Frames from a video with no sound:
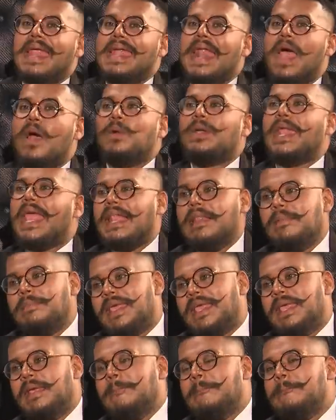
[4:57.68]
Now tell
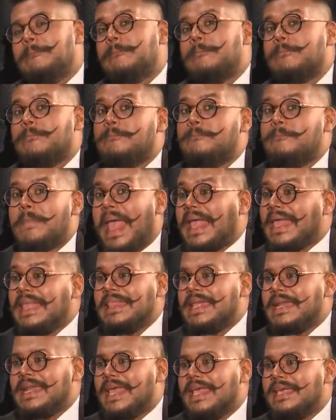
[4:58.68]
me, back
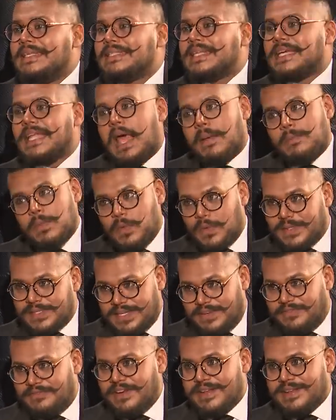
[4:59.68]
in the days, Colombo was
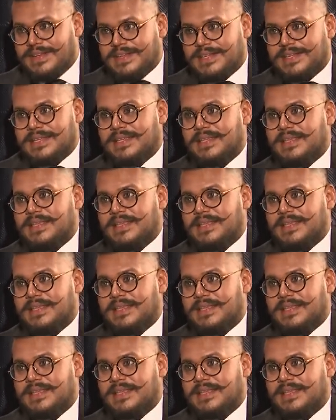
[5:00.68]
different.